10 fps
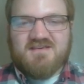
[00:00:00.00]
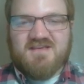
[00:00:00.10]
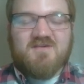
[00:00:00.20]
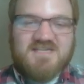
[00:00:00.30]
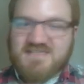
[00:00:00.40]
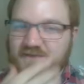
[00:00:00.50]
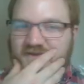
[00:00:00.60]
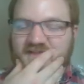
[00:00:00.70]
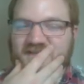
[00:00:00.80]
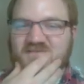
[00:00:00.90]
I was gonna say we
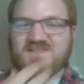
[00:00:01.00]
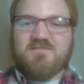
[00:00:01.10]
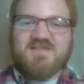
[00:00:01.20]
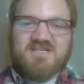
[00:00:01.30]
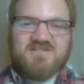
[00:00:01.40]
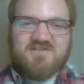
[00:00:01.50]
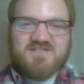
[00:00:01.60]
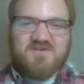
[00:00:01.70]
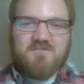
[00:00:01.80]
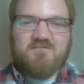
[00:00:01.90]
could live with it, but that just
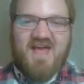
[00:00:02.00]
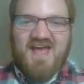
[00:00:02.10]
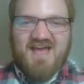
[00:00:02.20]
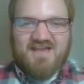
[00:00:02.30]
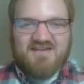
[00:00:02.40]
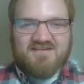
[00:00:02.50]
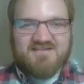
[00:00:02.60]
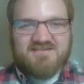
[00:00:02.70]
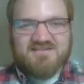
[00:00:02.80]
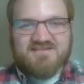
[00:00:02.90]
looks so bad.
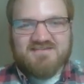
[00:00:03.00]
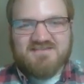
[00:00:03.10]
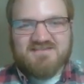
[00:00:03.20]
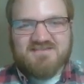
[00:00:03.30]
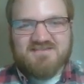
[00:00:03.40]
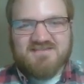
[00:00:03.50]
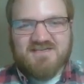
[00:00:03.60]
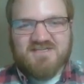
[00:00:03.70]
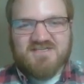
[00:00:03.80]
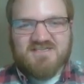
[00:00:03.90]

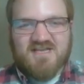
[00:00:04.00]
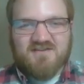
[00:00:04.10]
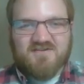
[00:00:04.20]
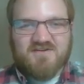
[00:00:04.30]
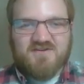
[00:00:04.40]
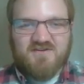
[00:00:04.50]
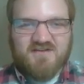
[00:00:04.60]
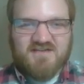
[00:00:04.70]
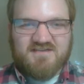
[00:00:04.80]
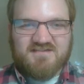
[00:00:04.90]
It just does not look
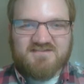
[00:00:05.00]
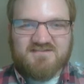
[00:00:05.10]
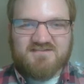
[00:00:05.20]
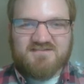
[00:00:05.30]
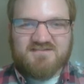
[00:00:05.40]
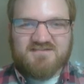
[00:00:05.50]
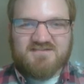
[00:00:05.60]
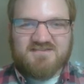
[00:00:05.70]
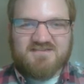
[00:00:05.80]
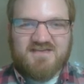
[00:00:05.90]
good.
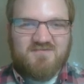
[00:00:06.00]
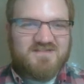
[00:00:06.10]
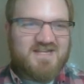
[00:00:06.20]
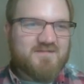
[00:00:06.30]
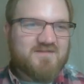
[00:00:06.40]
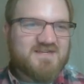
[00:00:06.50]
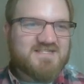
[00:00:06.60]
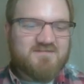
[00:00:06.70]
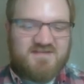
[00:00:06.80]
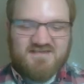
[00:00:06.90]
I don't want that on my
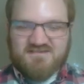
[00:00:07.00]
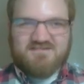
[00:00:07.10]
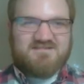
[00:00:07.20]
PCB.